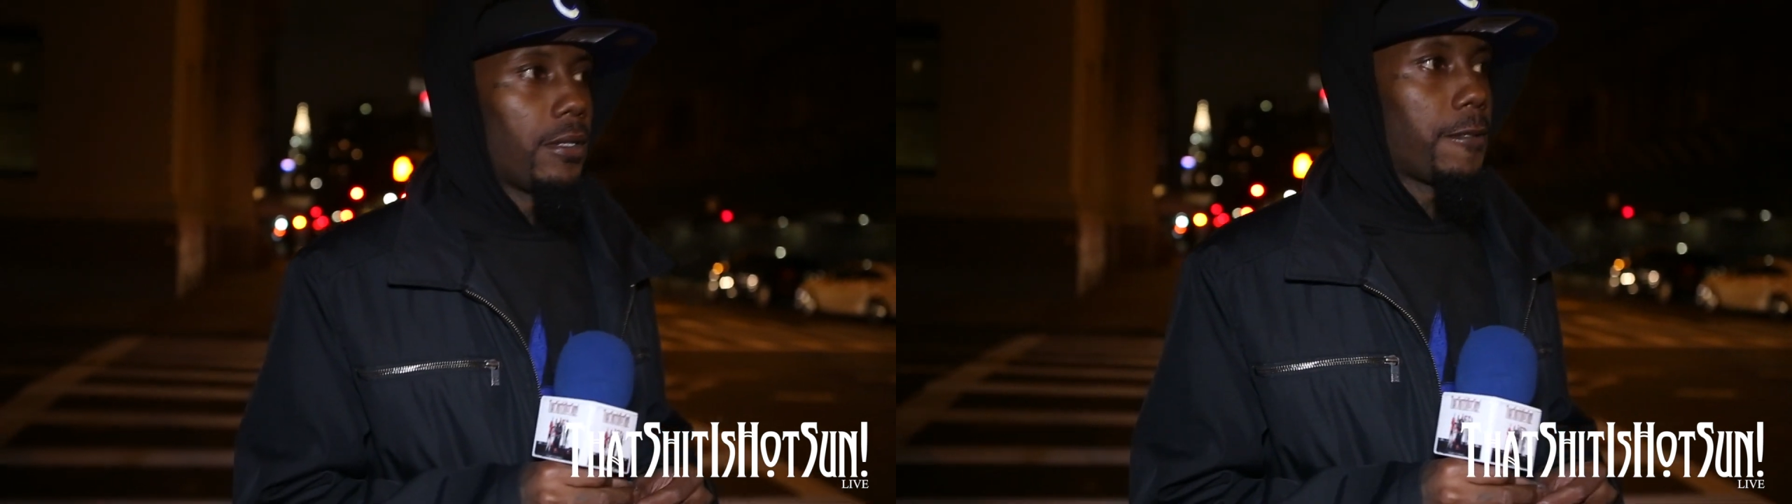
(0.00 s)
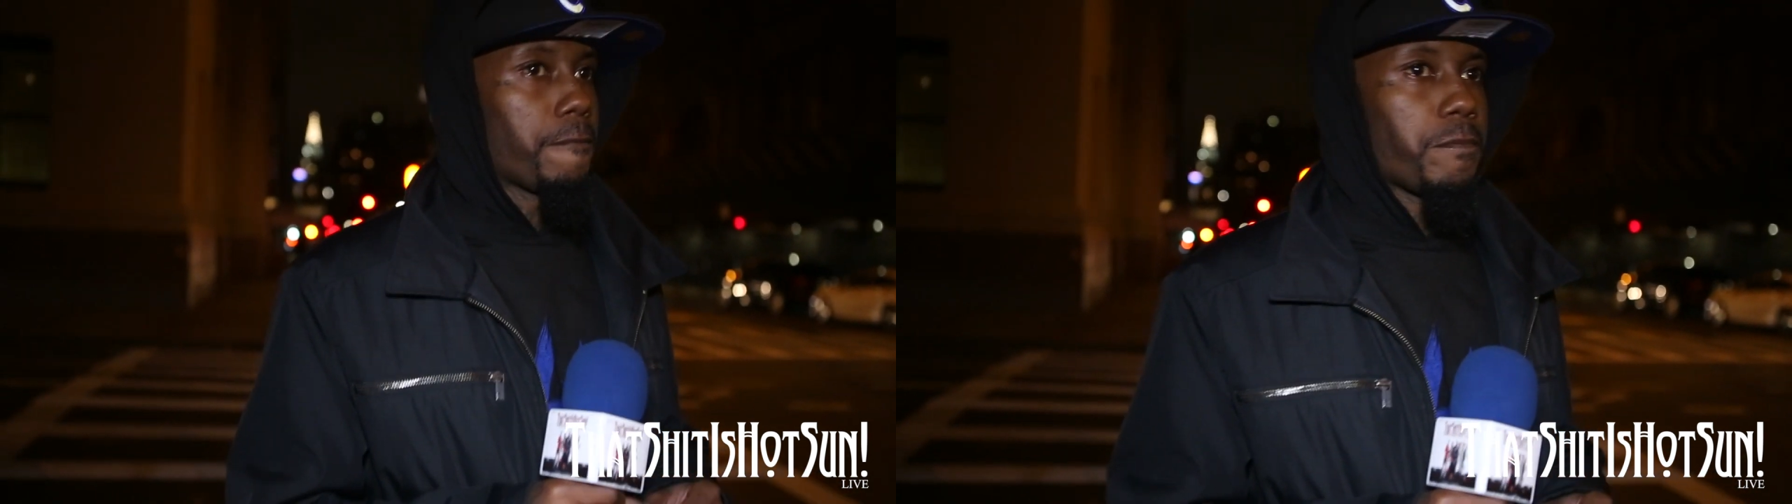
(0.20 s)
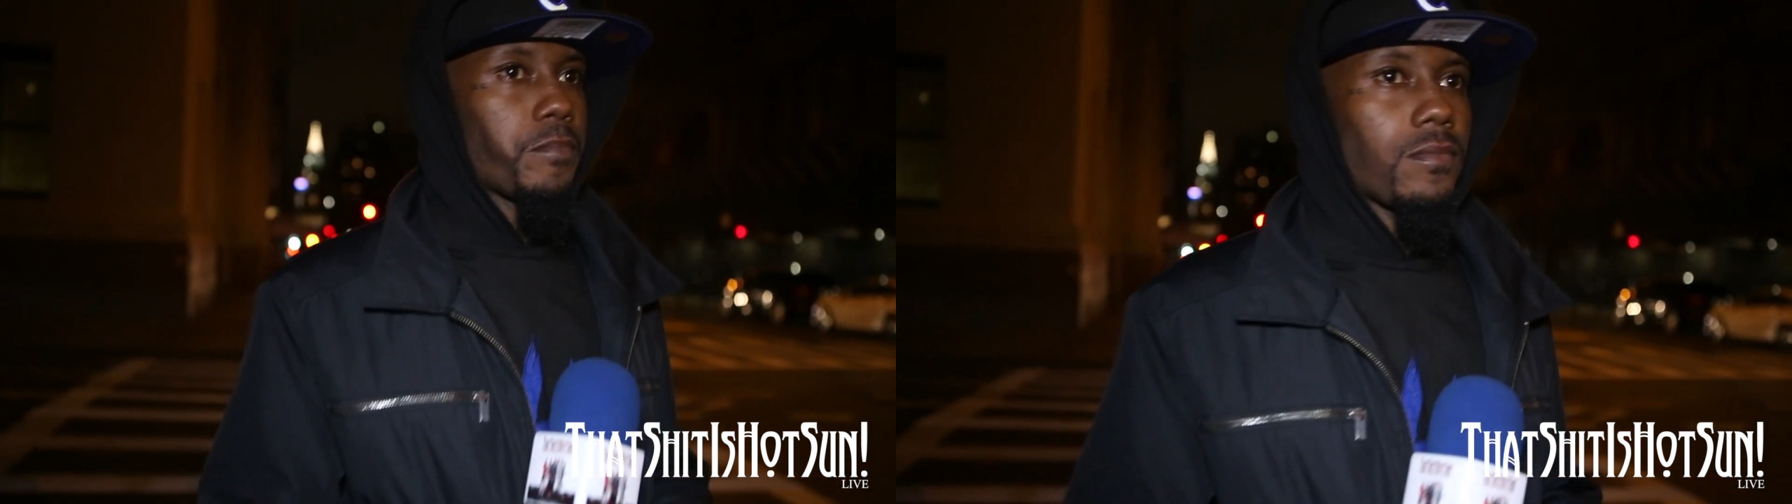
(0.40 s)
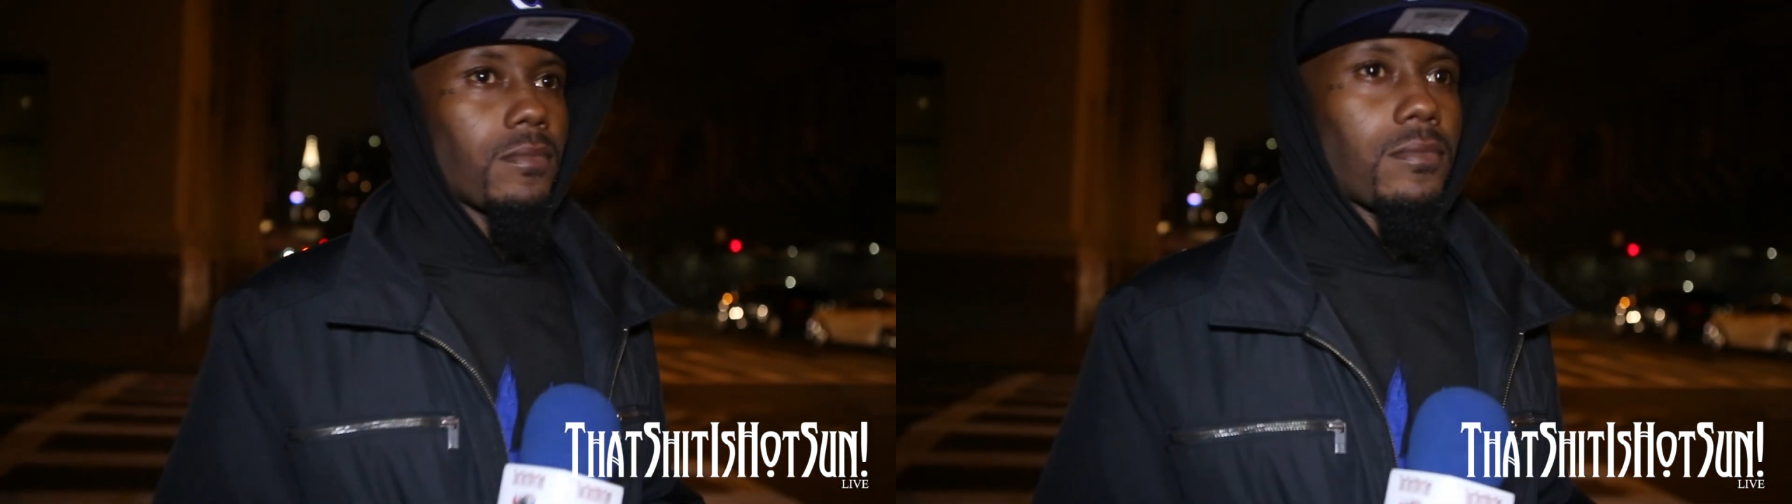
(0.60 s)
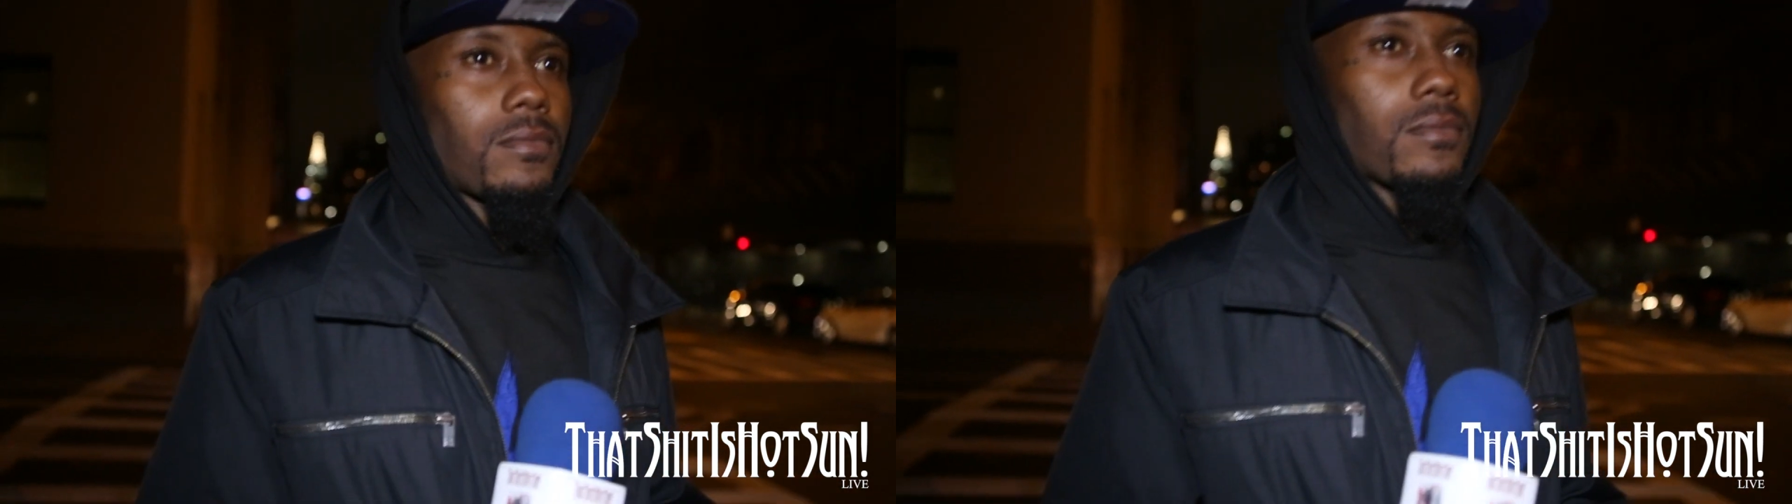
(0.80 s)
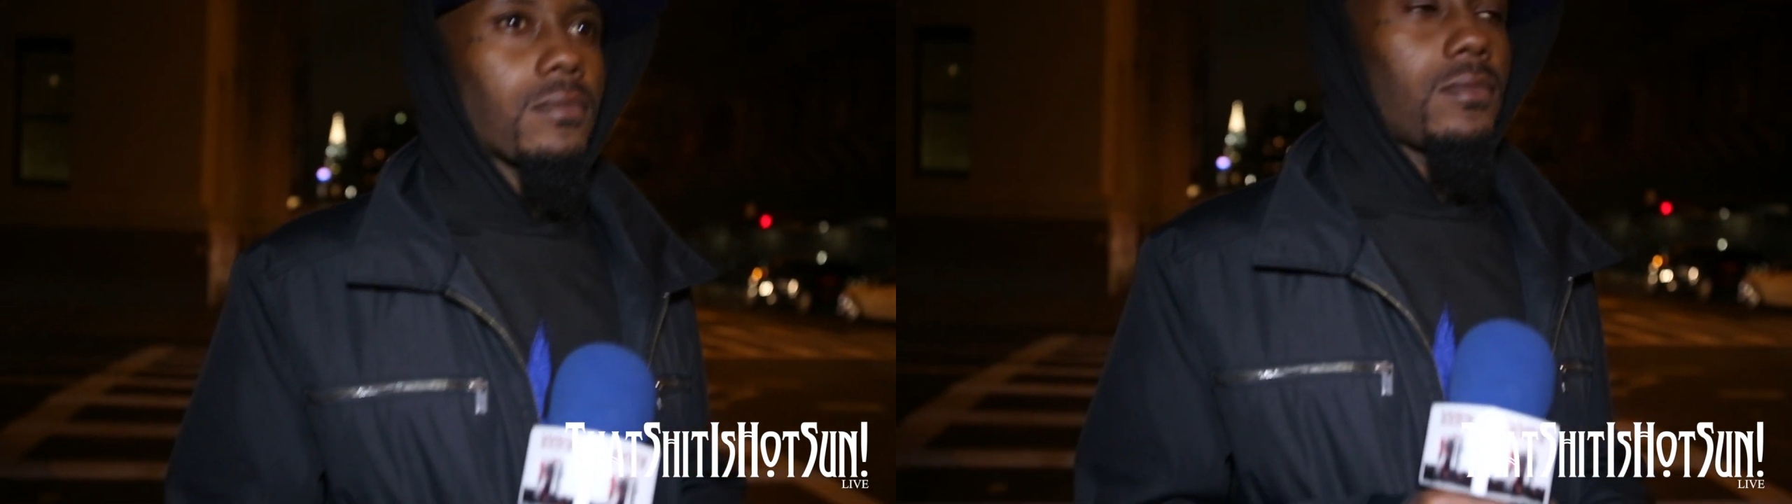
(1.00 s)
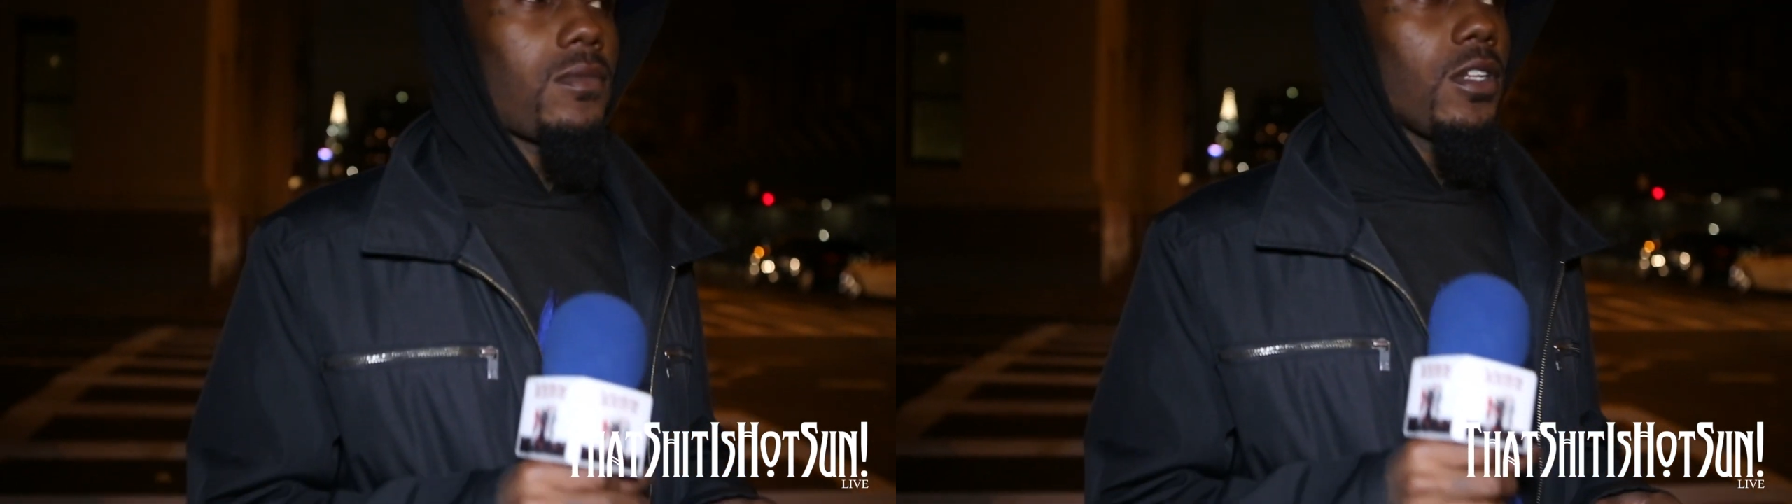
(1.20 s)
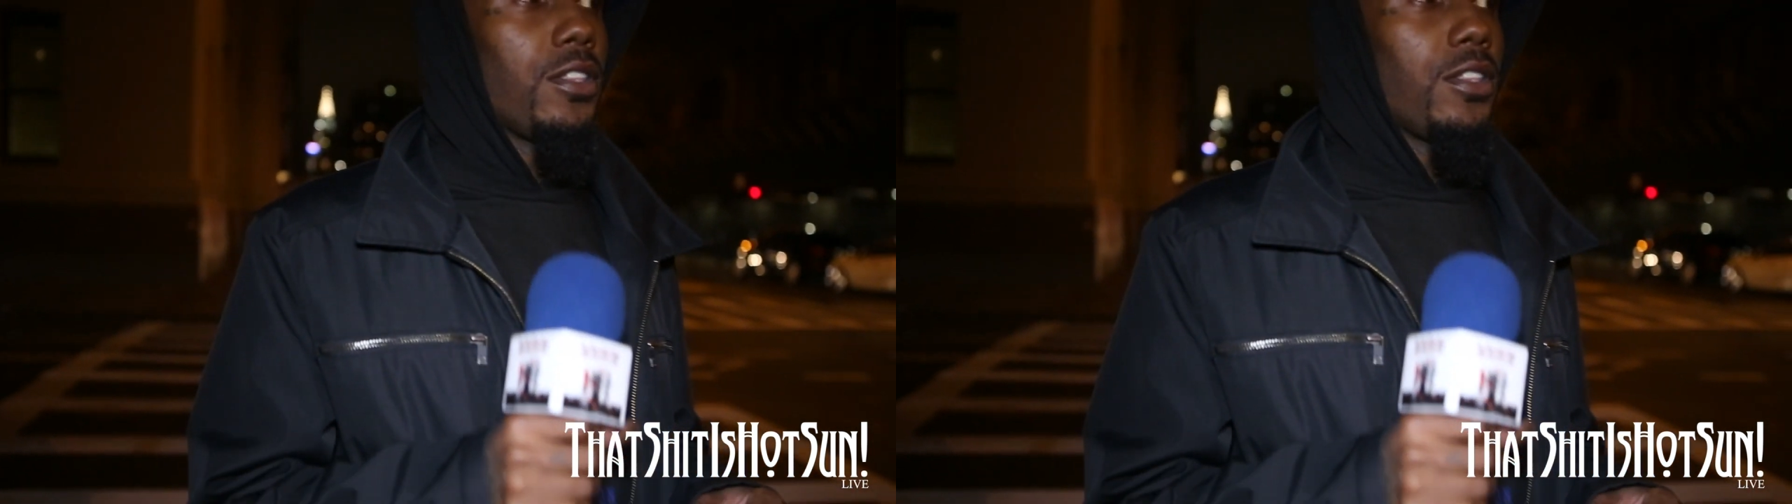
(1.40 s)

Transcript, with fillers: the whole event in general? The whole